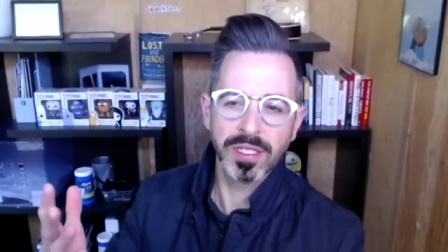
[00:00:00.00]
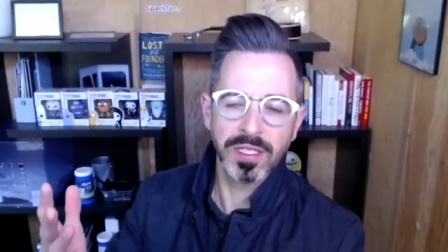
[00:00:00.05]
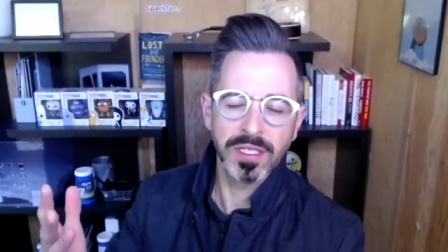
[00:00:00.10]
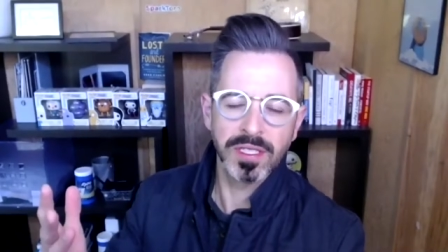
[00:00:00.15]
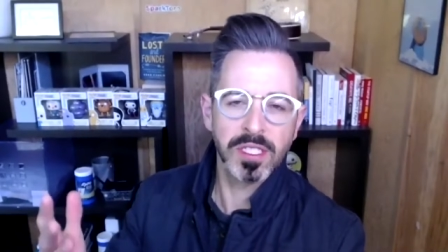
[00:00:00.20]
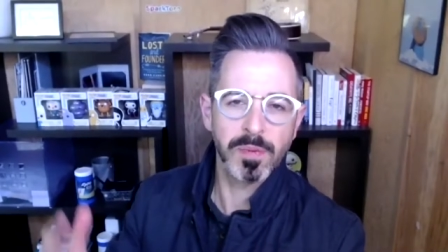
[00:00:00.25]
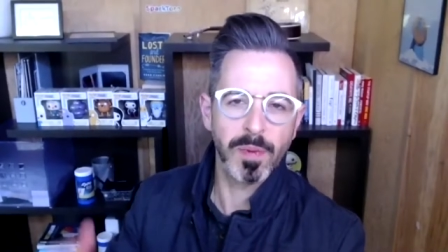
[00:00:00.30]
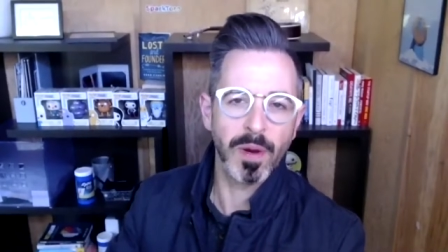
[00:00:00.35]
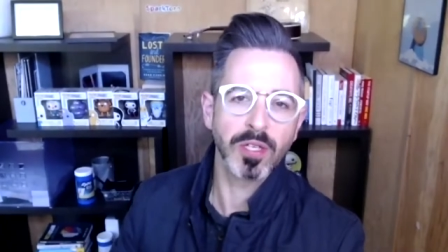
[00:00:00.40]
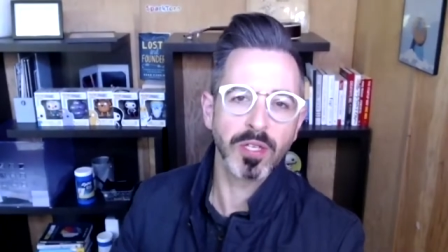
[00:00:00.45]

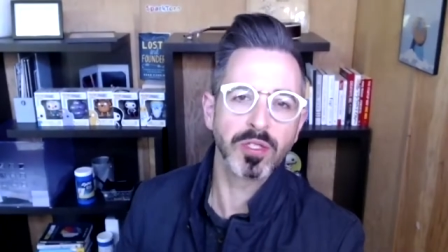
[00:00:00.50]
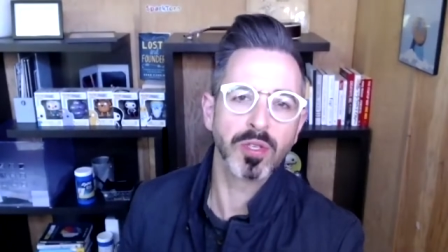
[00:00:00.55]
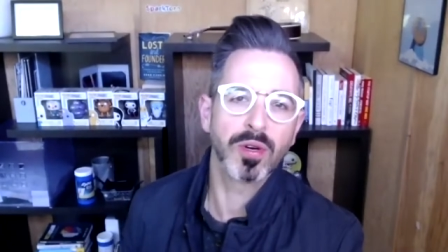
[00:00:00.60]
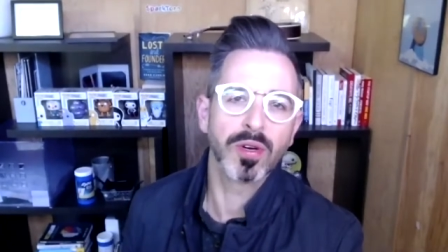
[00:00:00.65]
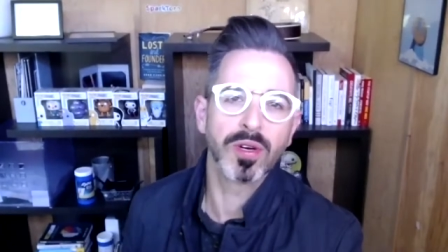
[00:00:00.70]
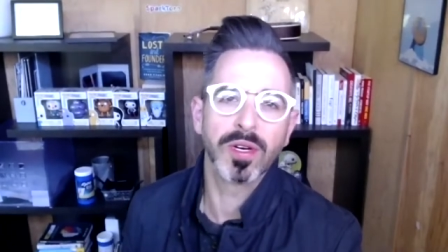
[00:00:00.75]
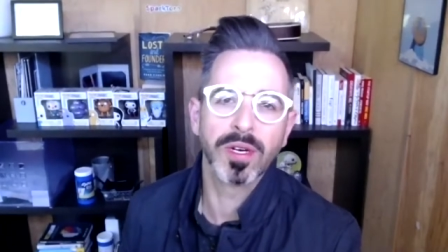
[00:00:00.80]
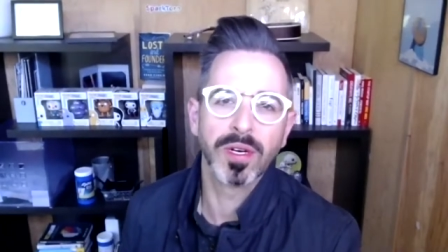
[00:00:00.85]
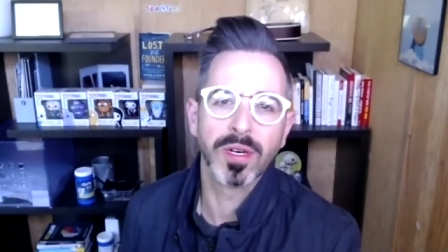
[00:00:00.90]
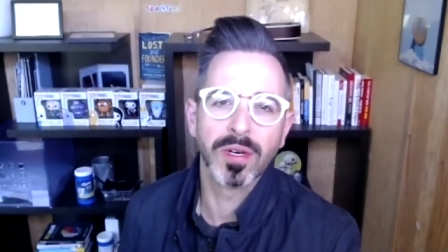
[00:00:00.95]

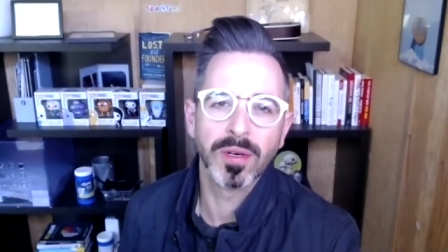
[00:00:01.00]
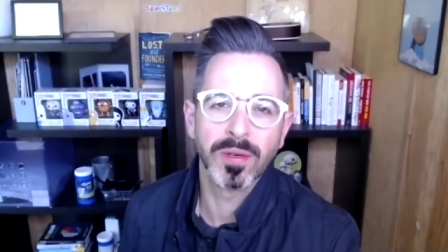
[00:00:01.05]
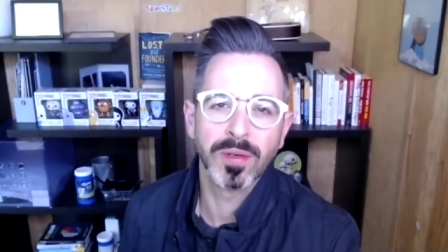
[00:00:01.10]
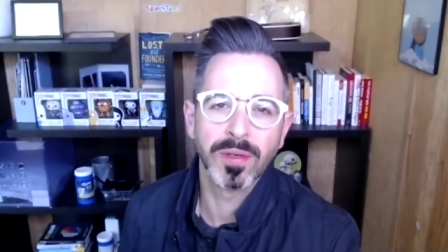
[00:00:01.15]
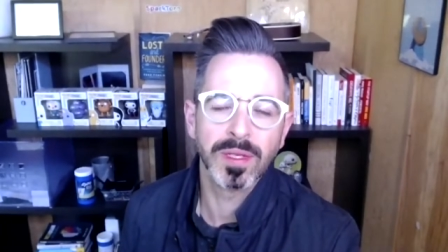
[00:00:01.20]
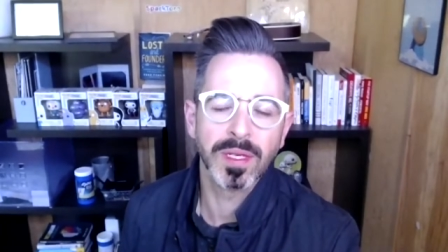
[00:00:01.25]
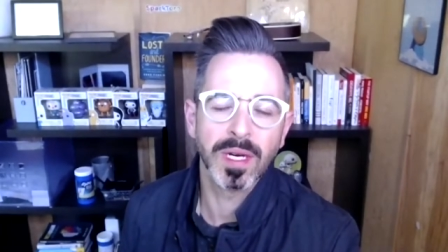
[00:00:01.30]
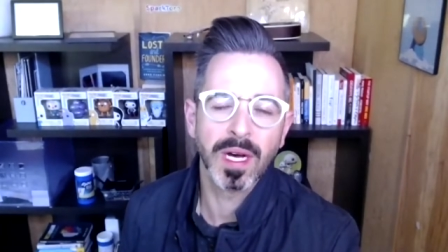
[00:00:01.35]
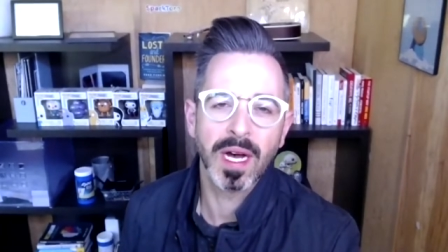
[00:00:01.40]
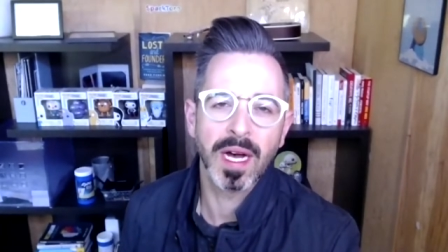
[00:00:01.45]

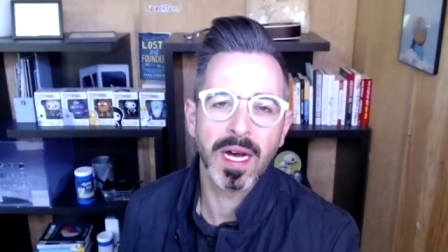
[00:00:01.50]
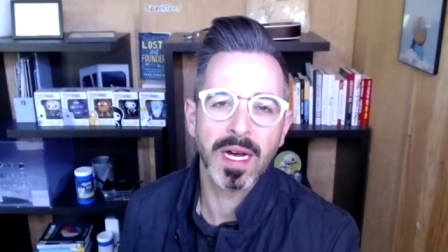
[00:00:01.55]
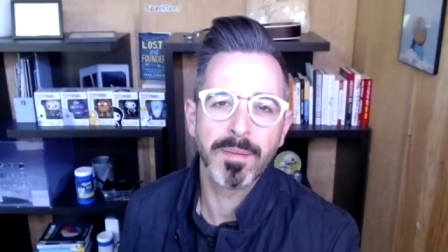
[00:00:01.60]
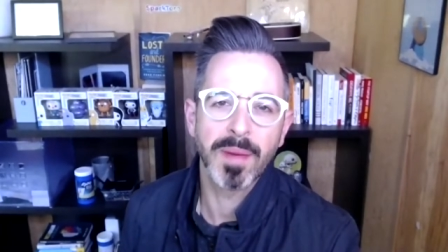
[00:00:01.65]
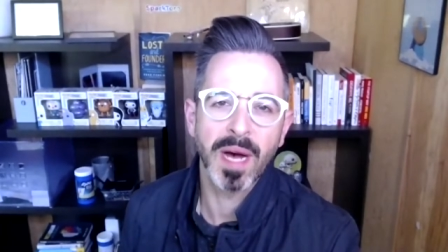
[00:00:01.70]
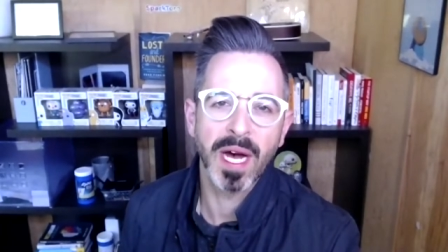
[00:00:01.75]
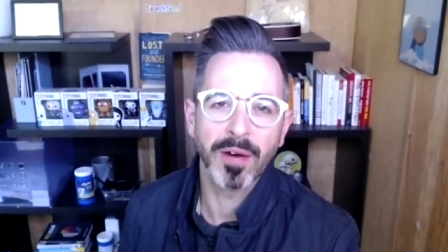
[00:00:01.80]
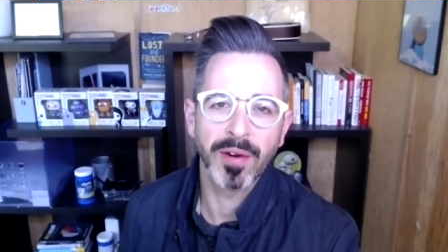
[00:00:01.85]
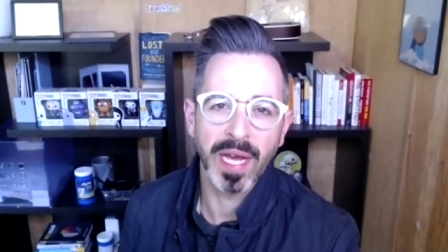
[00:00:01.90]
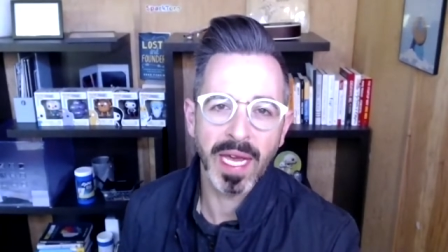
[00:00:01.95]
SparkToro about